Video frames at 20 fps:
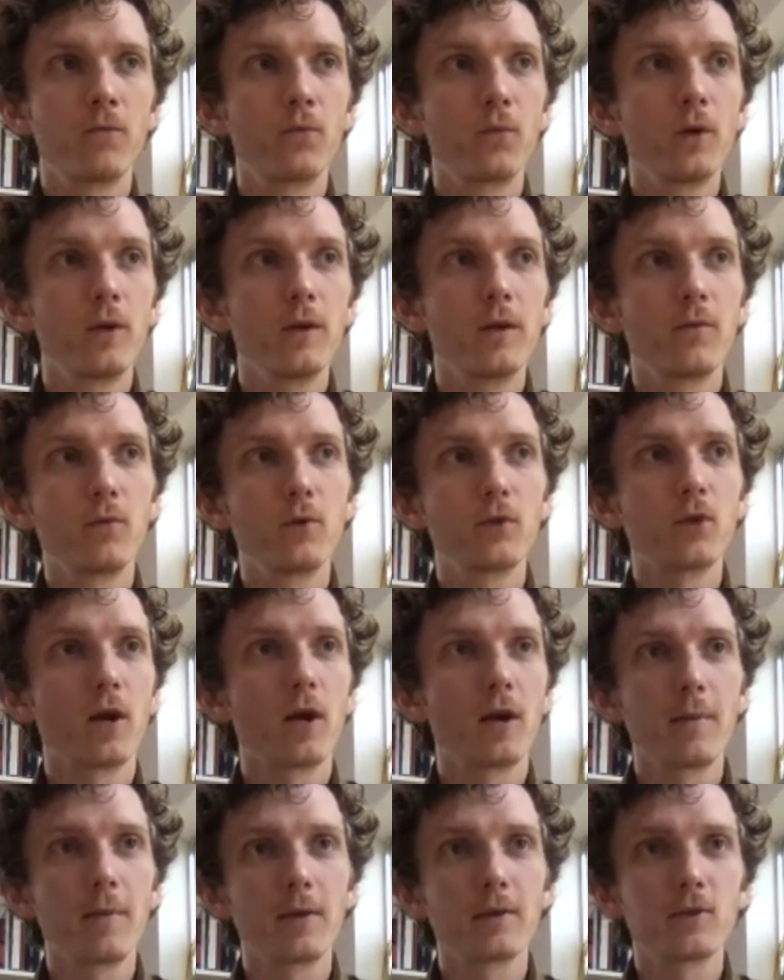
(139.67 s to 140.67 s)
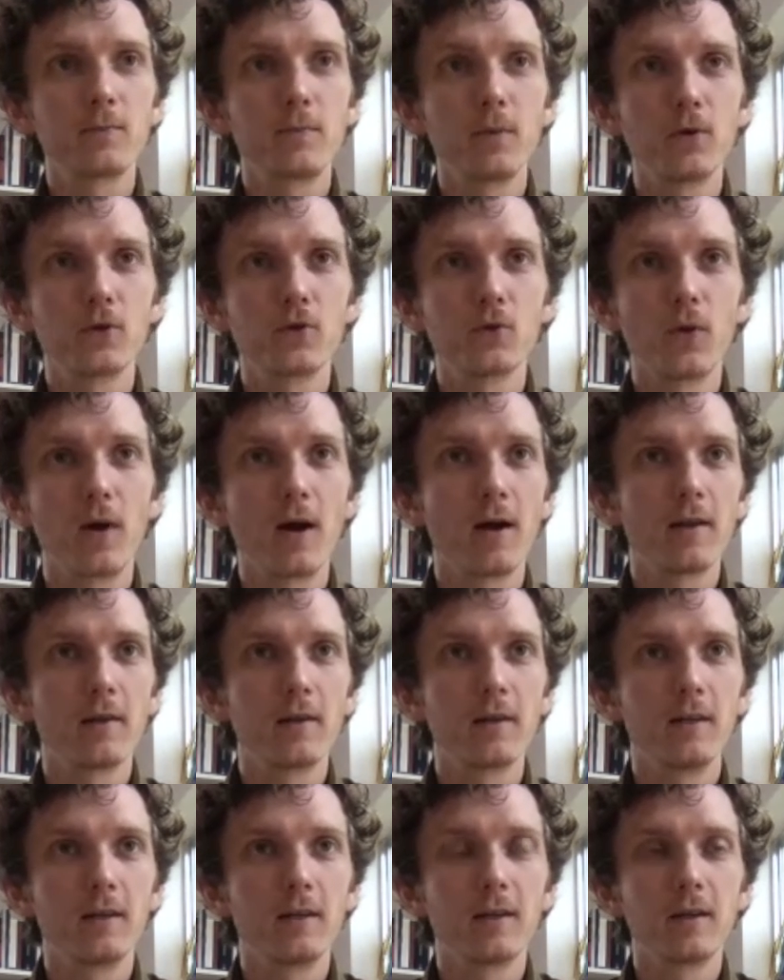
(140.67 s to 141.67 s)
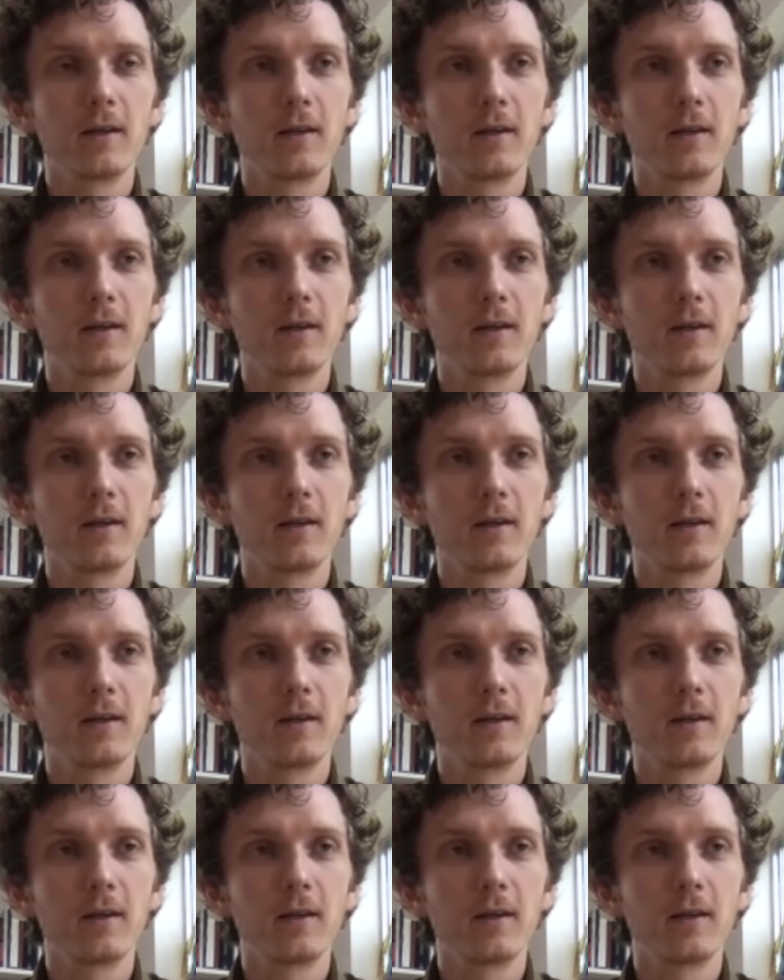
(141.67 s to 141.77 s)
we talk about spirituality